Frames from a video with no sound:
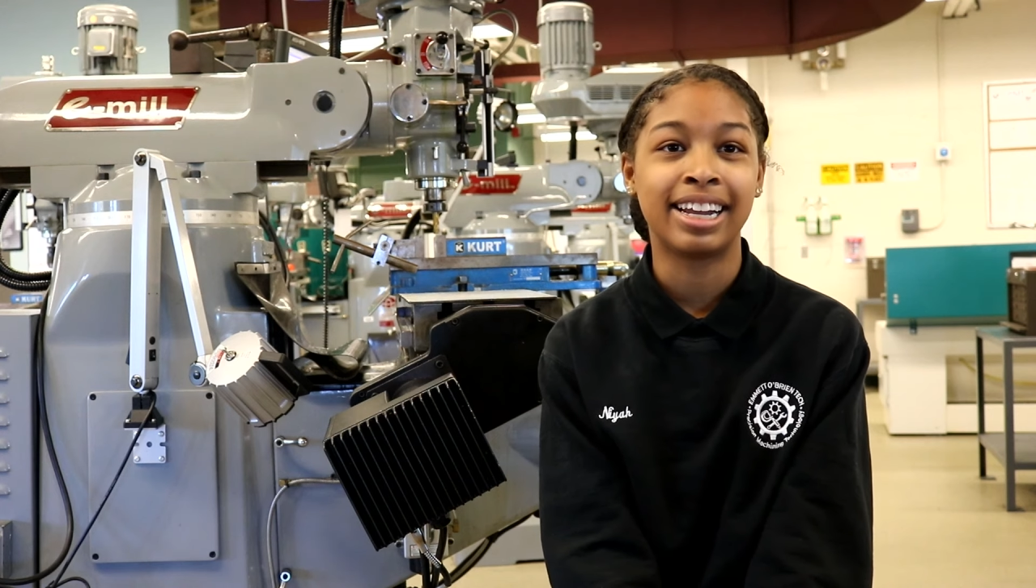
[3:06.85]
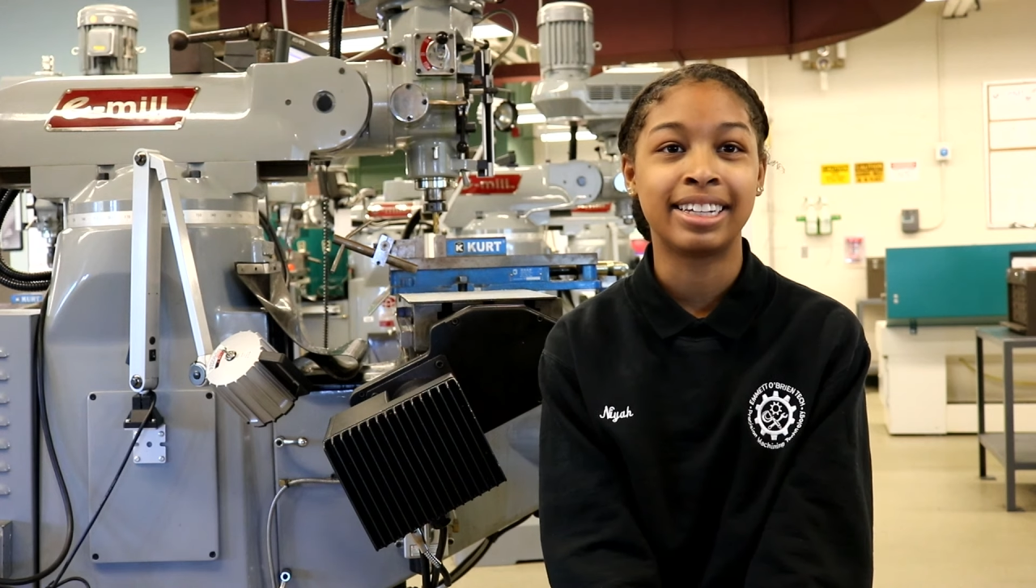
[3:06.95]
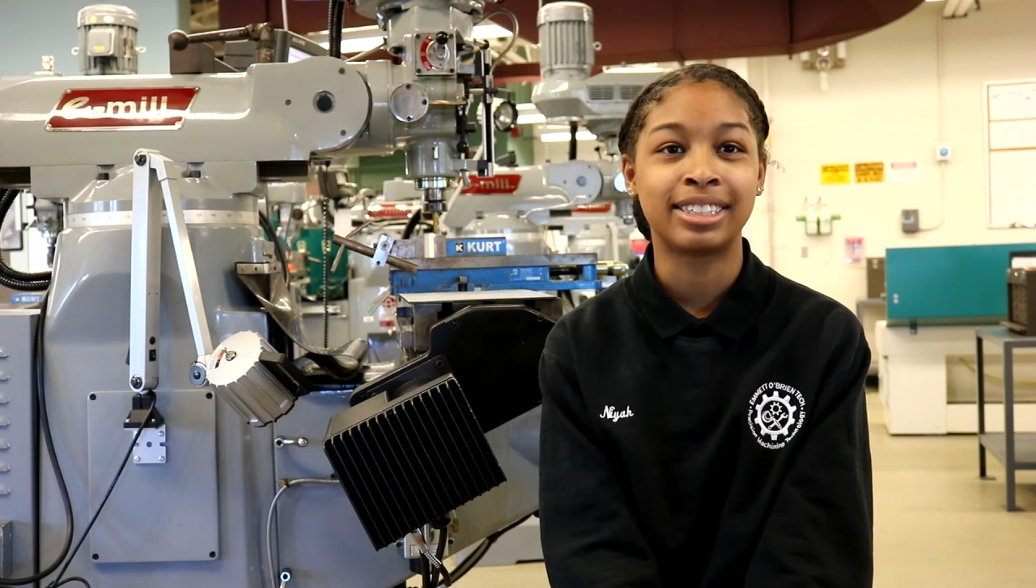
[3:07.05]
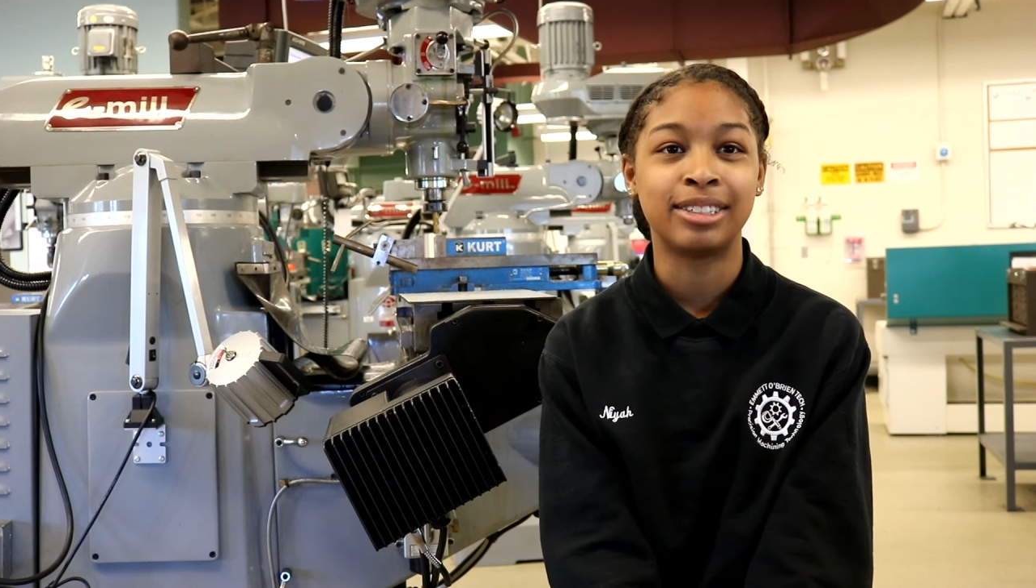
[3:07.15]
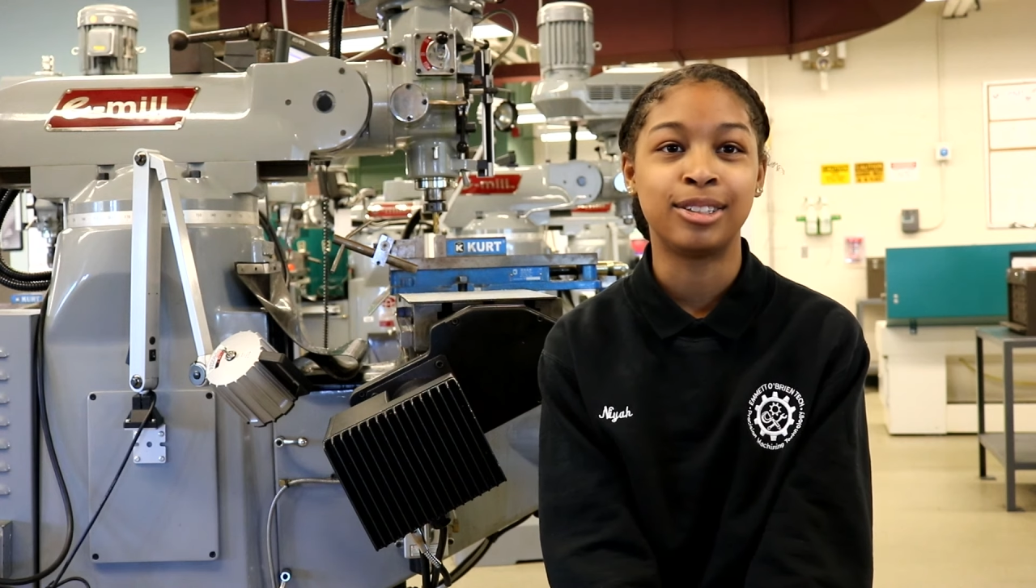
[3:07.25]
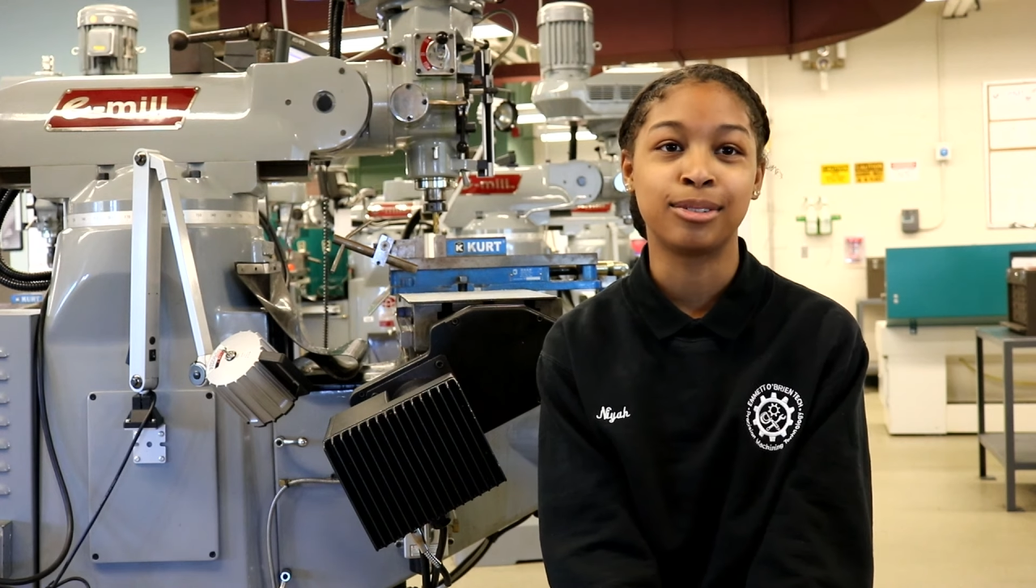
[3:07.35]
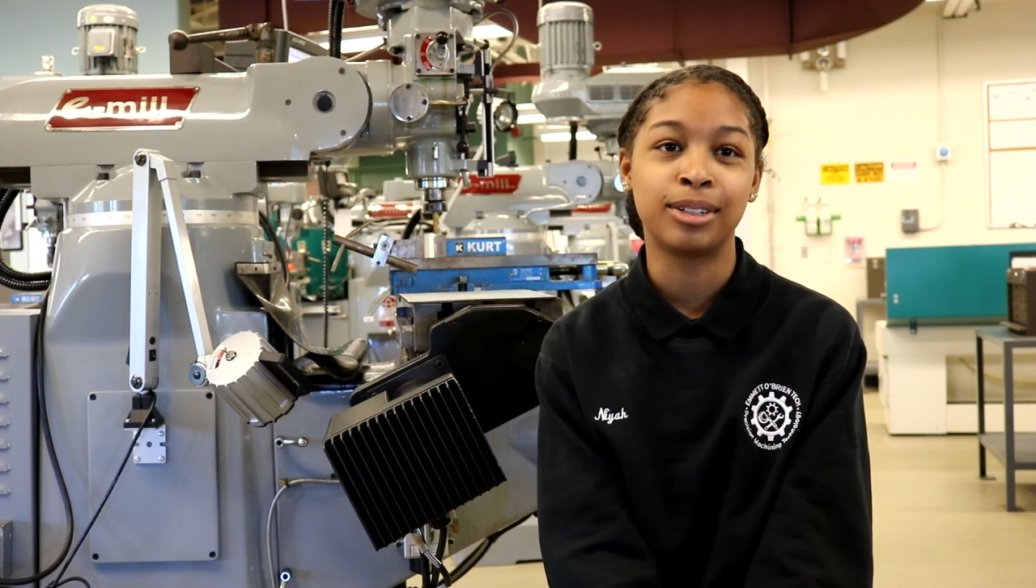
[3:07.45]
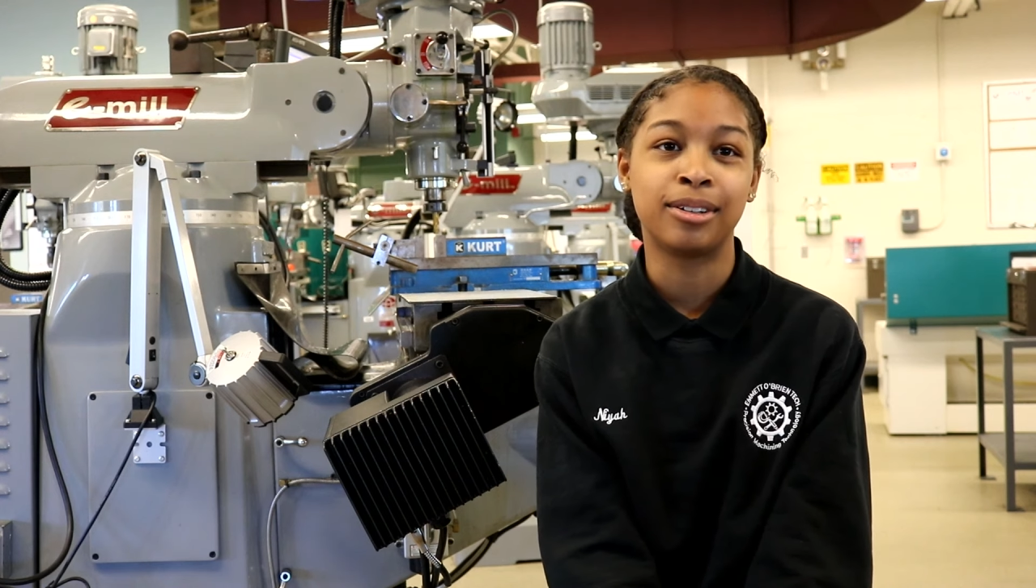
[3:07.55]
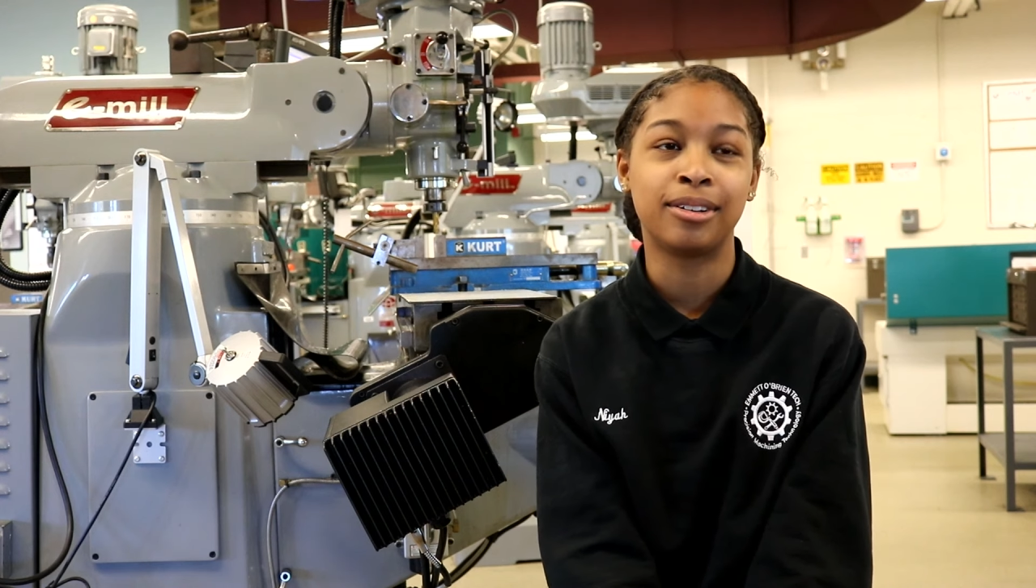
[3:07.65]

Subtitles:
getting to drill